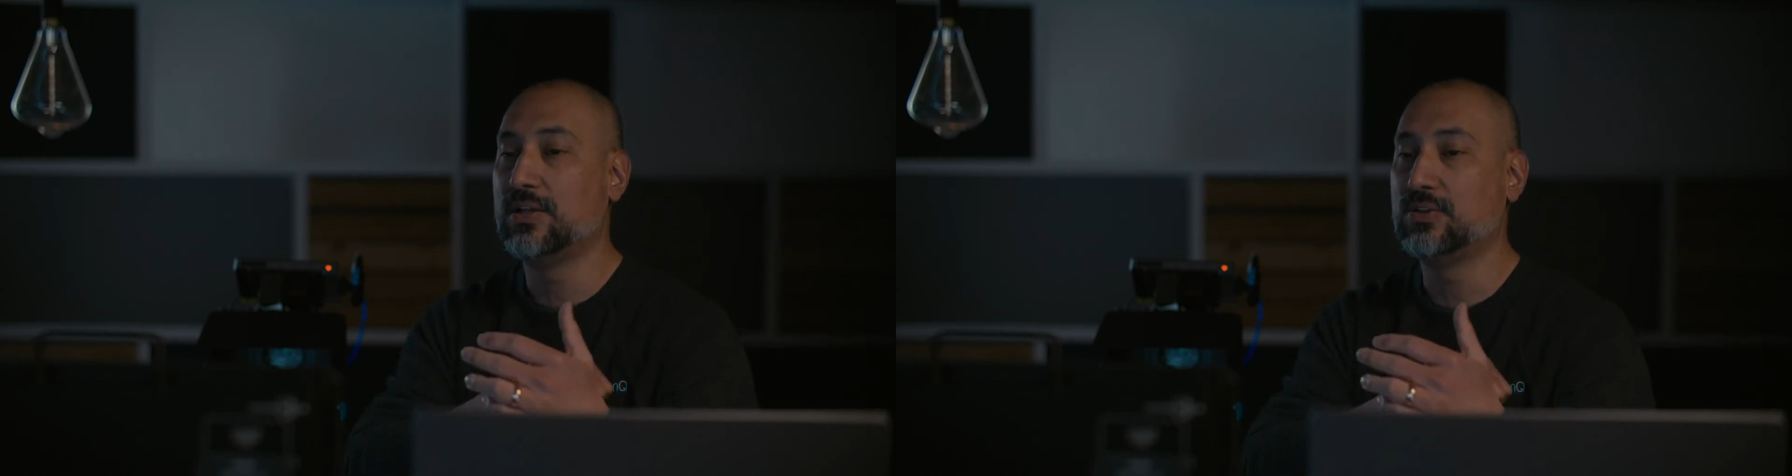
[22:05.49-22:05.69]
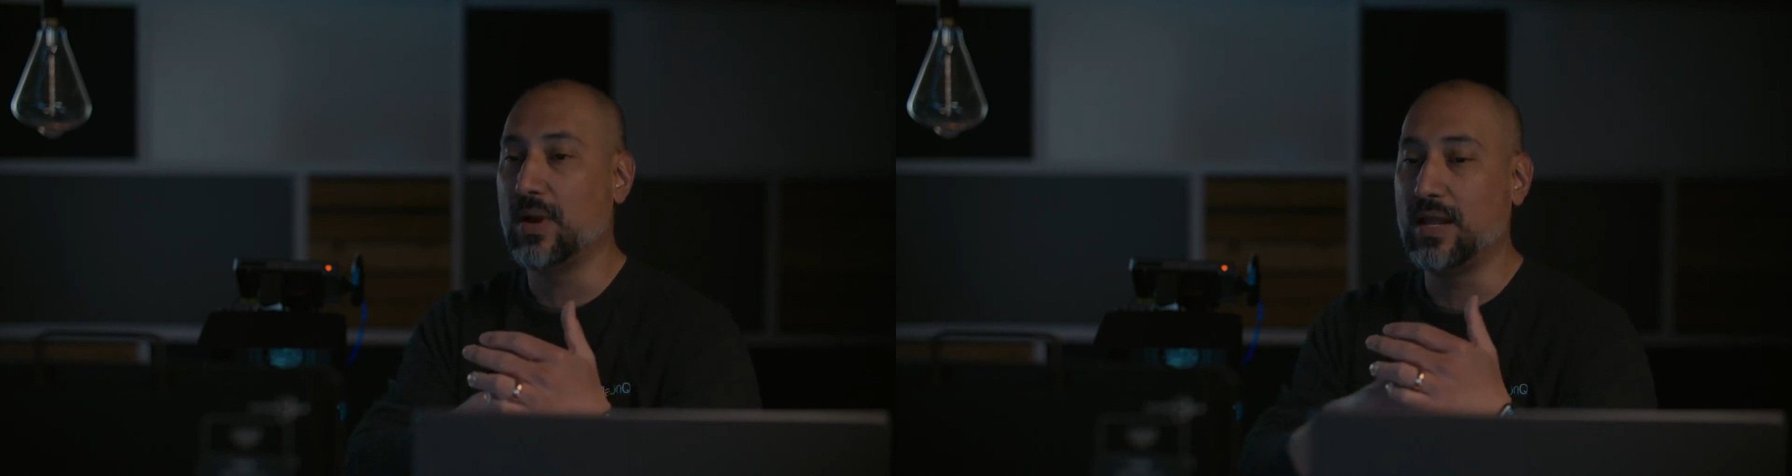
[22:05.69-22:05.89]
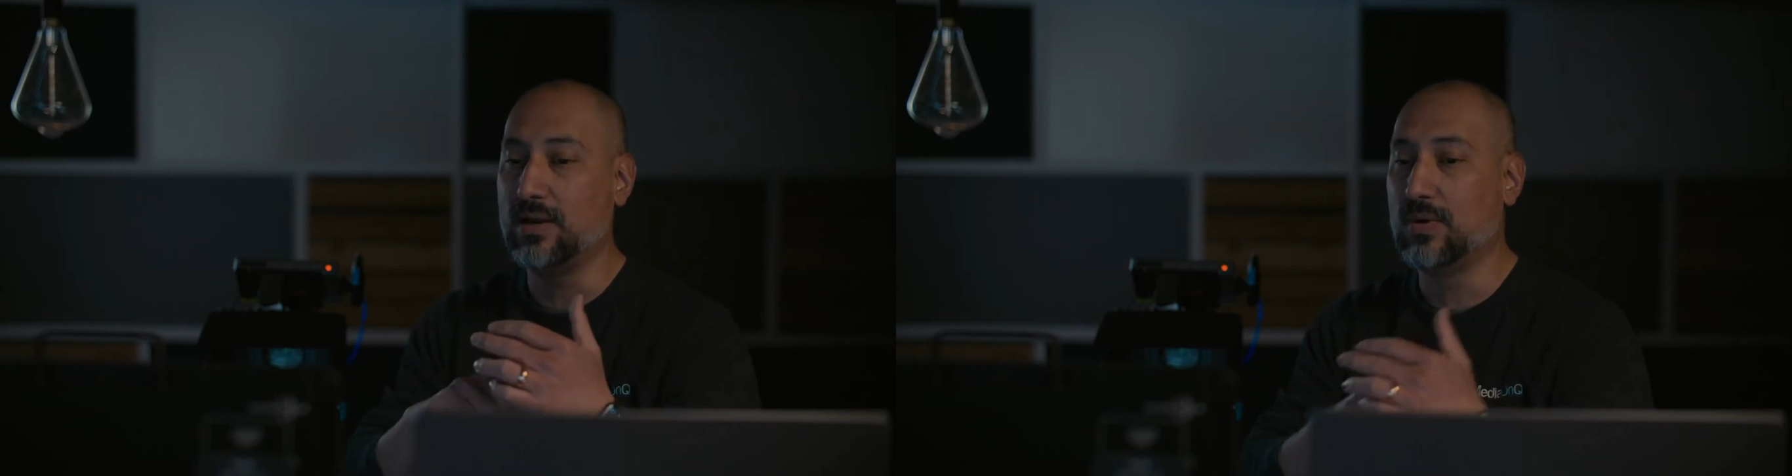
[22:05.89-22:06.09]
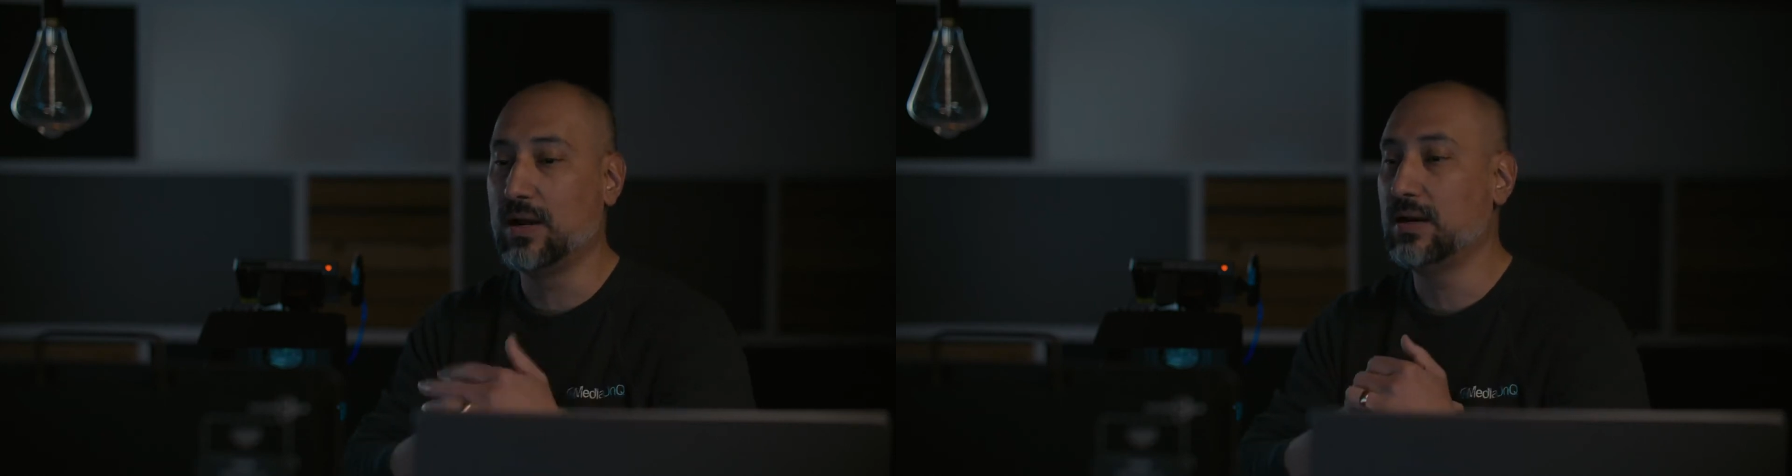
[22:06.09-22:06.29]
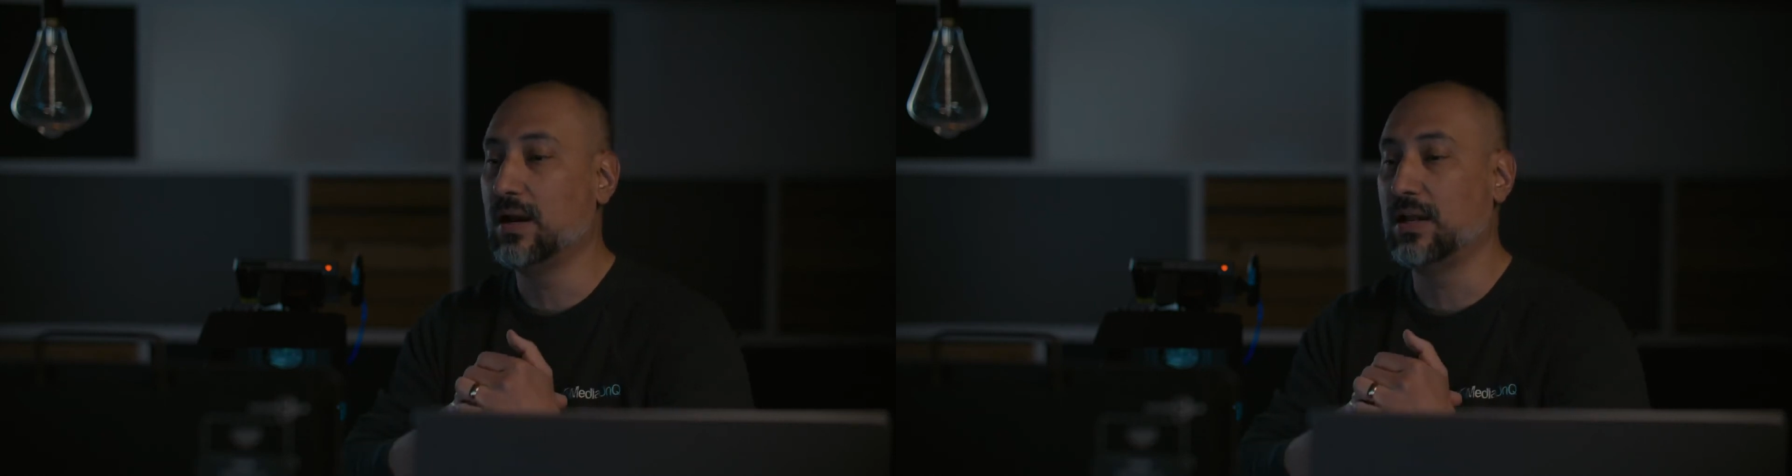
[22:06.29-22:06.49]
to
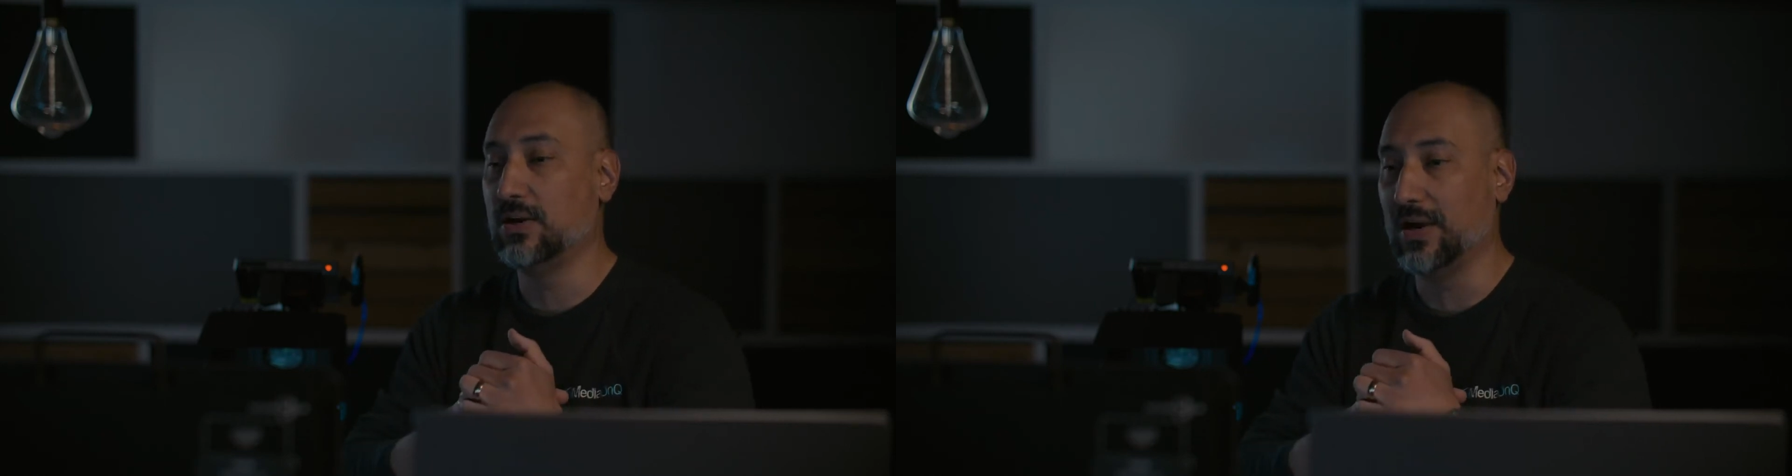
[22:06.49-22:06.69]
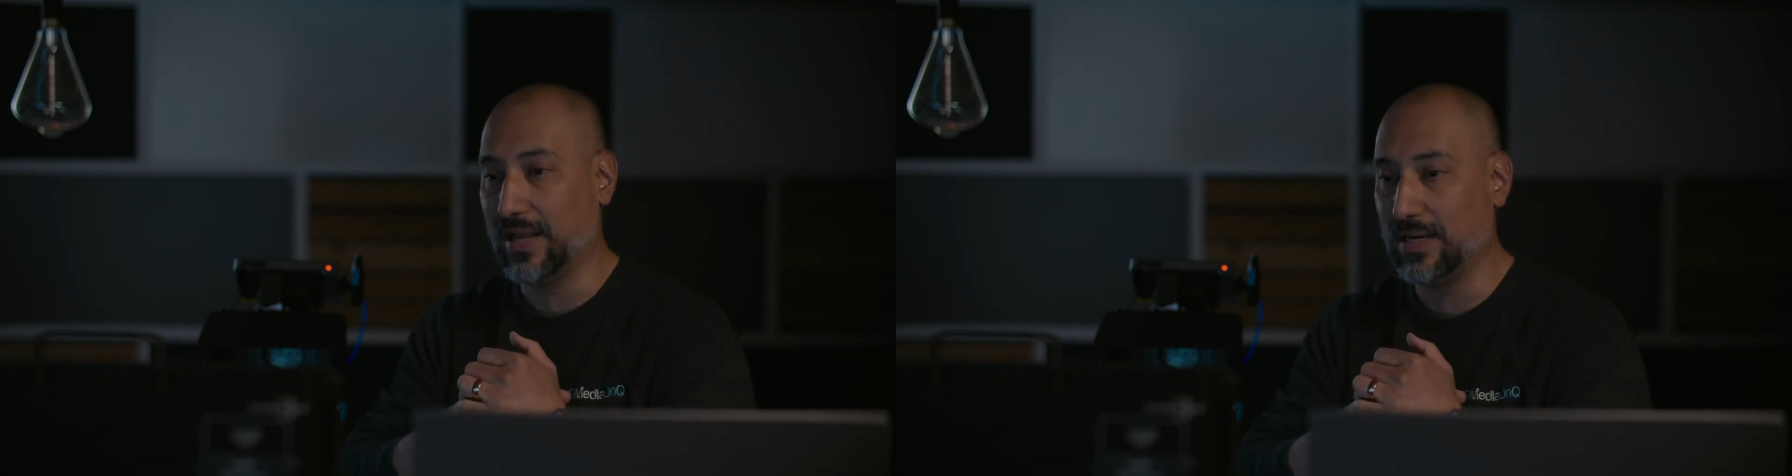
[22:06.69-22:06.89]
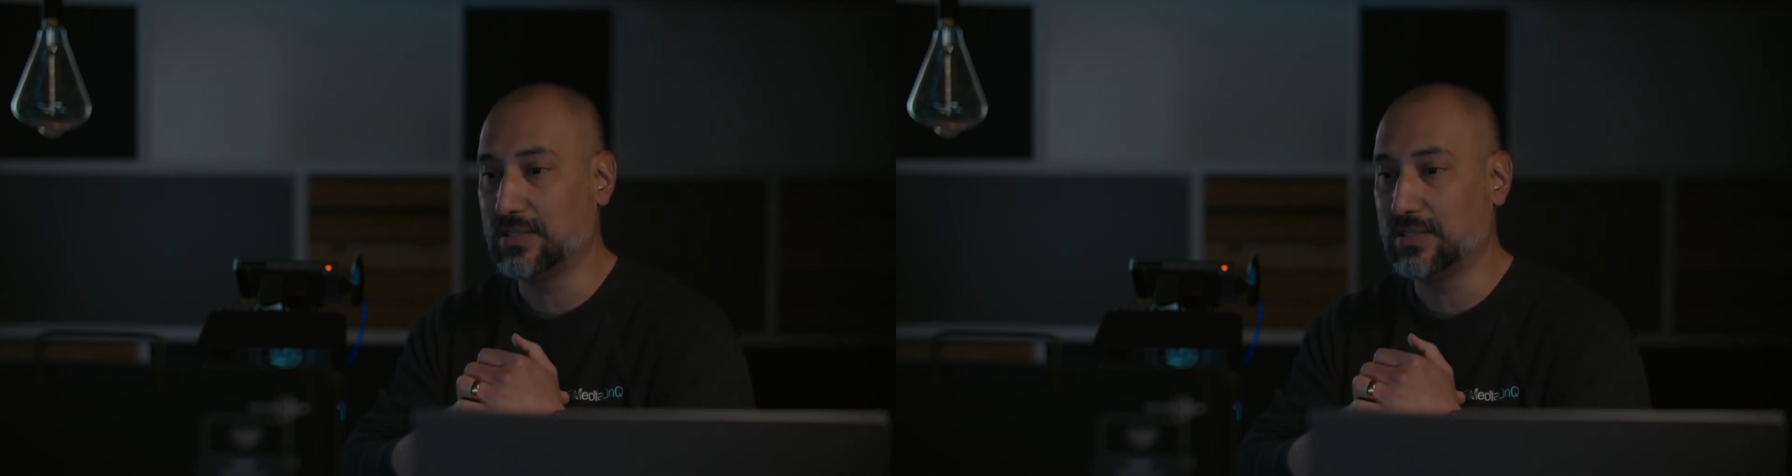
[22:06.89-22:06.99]
anyone under any